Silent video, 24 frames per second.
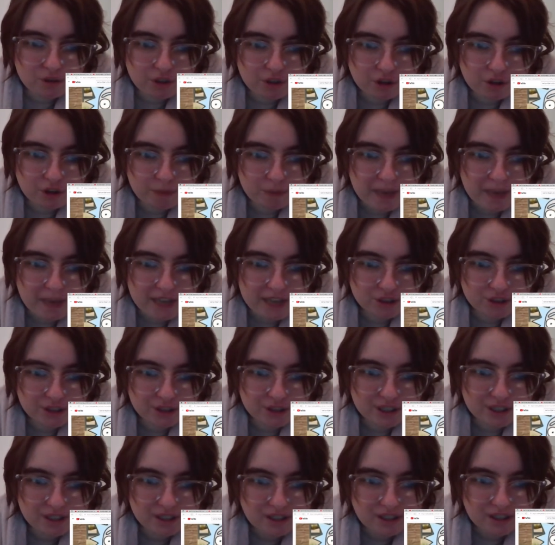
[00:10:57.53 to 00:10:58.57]
No, this is
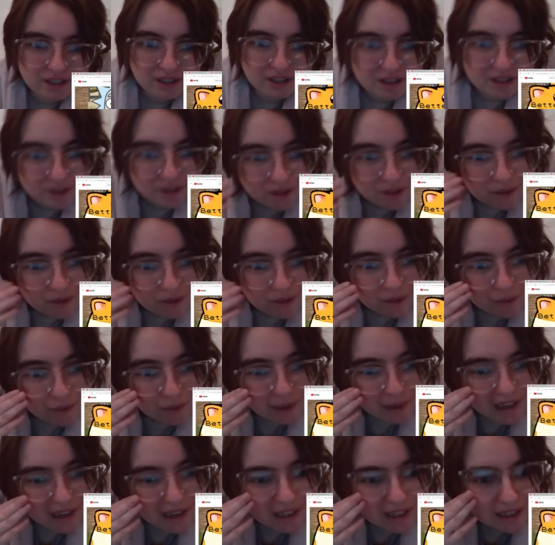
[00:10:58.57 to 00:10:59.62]
Patrick.
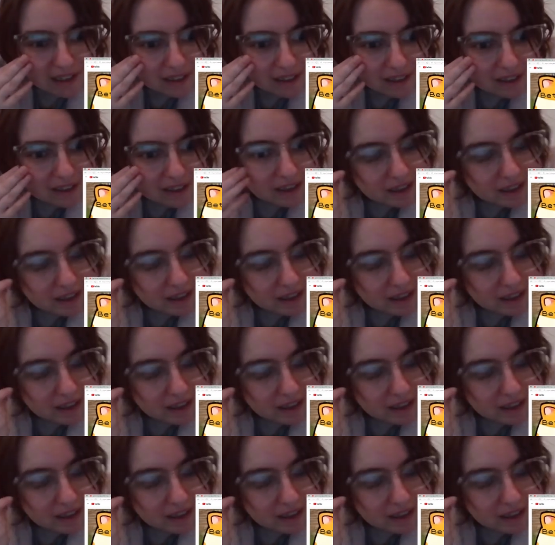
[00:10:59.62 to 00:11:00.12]
Rick?